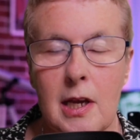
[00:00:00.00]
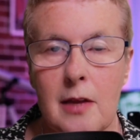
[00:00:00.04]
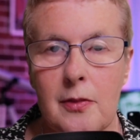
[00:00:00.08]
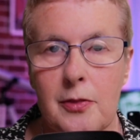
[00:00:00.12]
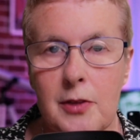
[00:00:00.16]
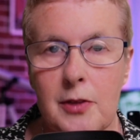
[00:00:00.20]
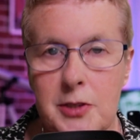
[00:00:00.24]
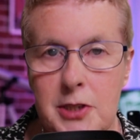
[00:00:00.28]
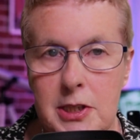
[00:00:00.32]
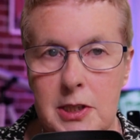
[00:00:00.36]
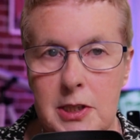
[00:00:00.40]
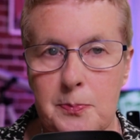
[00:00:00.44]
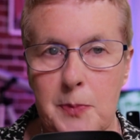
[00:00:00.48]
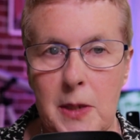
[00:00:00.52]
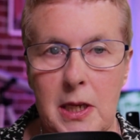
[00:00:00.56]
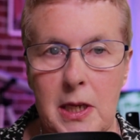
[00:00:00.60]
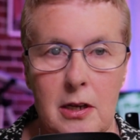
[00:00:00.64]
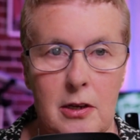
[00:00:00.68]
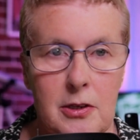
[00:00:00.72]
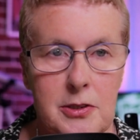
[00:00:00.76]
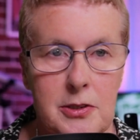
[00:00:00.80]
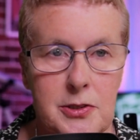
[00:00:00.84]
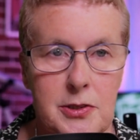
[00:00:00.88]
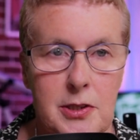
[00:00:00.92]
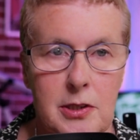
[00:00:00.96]
This is
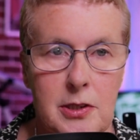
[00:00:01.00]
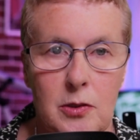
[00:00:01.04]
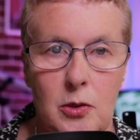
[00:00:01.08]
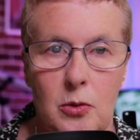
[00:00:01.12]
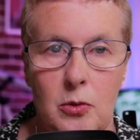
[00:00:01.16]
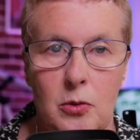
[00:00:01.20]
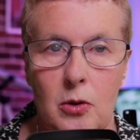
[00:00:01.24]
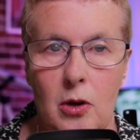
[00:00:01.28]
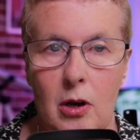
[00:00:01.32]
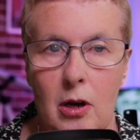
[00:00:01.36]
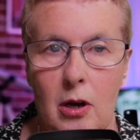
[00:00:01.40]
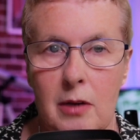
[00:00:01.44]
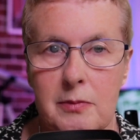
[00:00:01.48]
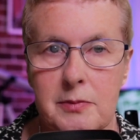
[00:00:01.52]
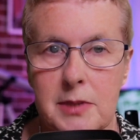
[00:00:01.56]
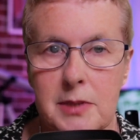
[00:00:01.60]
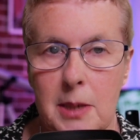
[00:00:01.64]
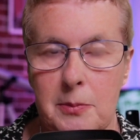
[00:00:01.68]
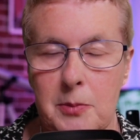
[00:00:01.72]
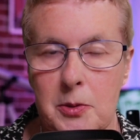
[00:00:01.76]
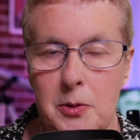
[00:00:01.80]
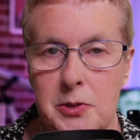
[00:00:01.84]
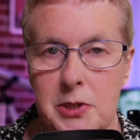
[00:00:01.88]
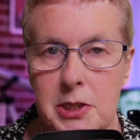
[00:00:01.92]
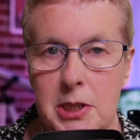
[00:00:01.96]
because the law of
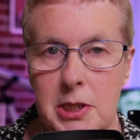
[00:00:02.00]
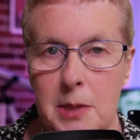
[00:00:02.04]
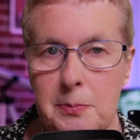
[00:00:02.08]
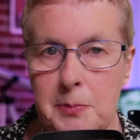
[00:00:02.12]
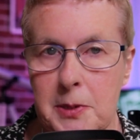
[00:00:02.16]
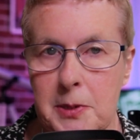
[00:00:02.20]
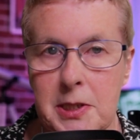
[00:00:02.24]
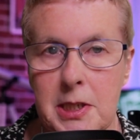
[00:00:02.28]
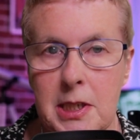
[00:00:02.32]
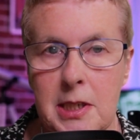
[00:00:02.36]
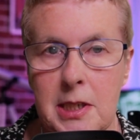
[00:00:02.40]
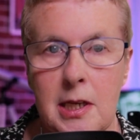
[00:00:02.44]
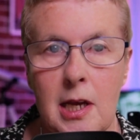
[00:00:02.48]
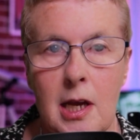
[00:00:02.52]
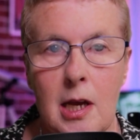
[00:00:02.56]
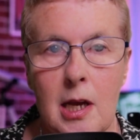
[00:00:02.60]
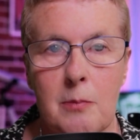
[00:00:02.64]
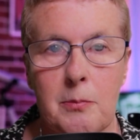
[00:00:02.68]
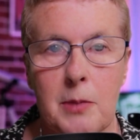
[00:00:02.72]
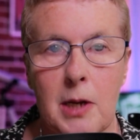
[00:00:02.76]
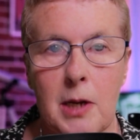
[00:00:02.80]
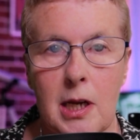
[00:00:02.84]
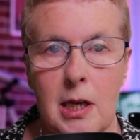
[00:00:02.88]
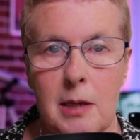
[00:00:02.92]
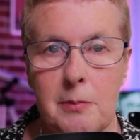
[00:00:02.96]
double jeopardy
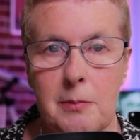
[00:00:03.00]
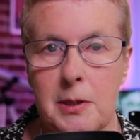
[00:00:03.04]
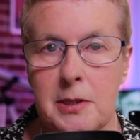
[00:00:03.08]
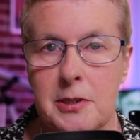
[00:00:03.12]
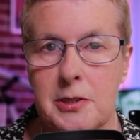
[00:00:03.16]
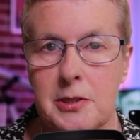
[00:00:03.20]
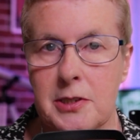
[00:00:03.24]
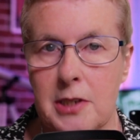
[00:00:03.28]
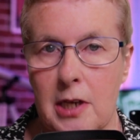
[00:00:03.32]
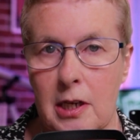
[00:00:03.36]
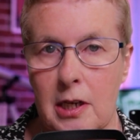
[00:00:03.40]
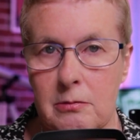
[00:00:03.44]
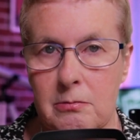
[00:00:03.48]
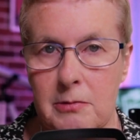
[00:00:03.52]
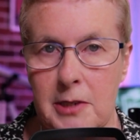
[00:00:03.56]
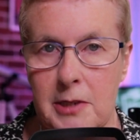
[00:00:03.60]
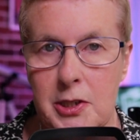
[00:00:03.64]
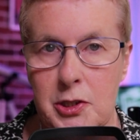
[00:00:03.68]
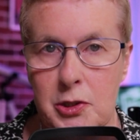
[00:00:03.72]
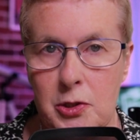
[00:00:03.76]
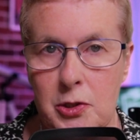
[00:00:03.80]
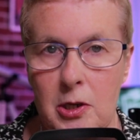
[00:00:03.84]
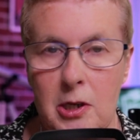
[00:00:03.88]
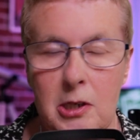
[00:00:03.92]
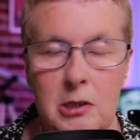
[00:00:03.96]
prohibits a
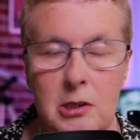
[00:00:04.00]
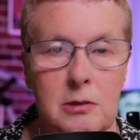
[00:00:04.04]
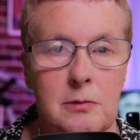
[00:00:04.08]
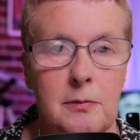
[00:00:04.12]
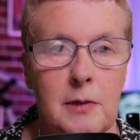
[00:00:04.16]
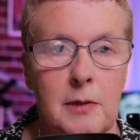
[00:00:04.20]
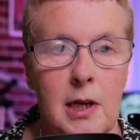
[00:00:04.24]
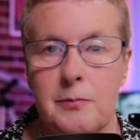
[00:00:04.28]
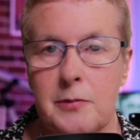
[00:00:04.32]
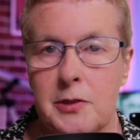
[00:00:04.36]
retrial.